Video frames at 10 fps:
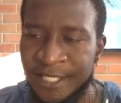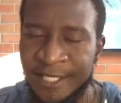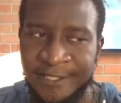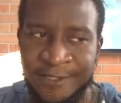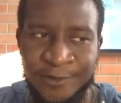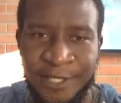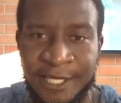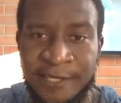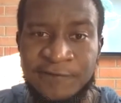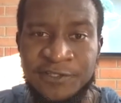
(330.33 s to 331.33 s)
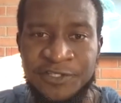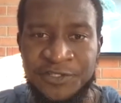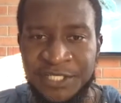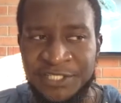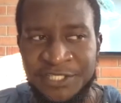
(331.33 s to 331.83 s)
And, you know, like even
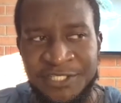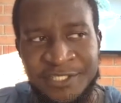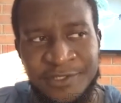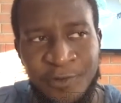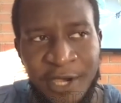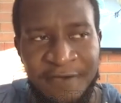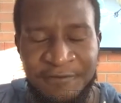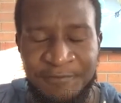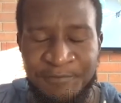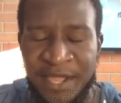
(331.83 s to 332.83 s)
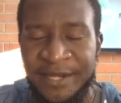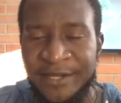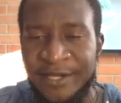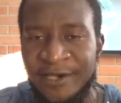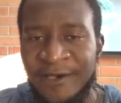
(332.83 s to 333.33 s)
strangers who haven't met
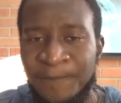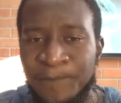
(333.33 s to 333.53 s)
her